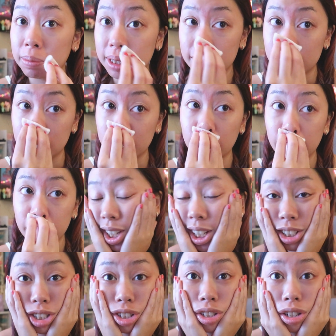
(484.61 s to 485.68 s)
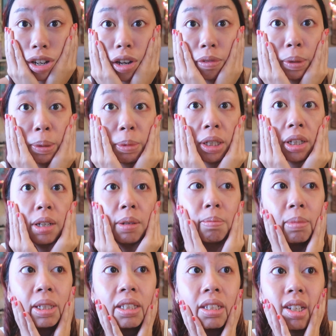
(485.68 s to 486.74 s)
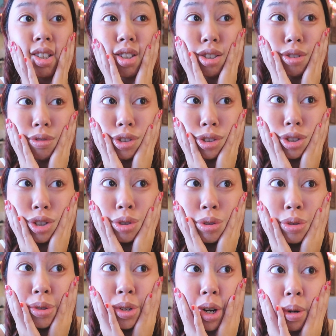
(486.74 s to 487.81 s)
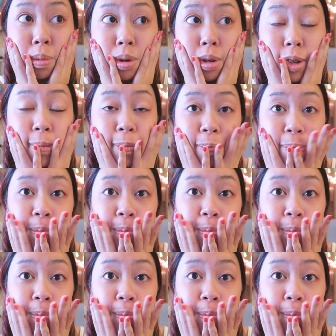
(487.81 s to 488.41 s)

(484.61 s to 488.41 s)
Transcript: my skincare. I just took off my makeup. My skin doesn't feel too terrible.